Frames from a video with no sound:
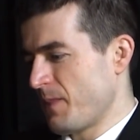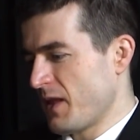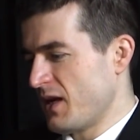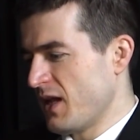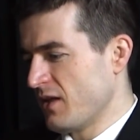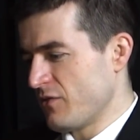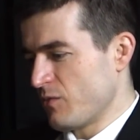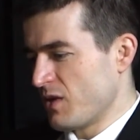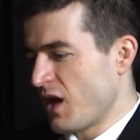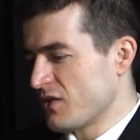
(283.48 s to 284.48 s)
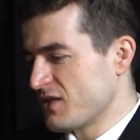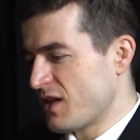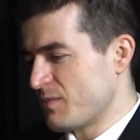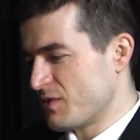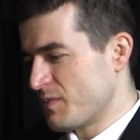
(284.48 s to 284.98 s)
an alien, from an
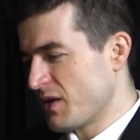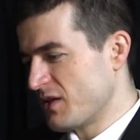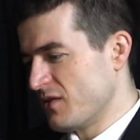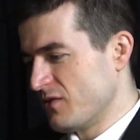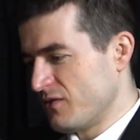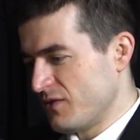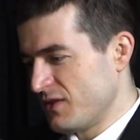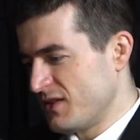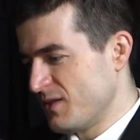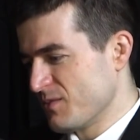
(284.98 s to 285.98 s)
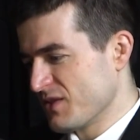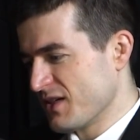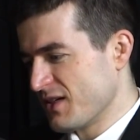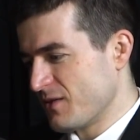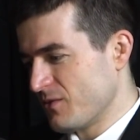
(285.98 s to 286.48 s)
outside perspective, it seems
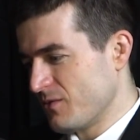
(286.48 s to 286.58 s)
like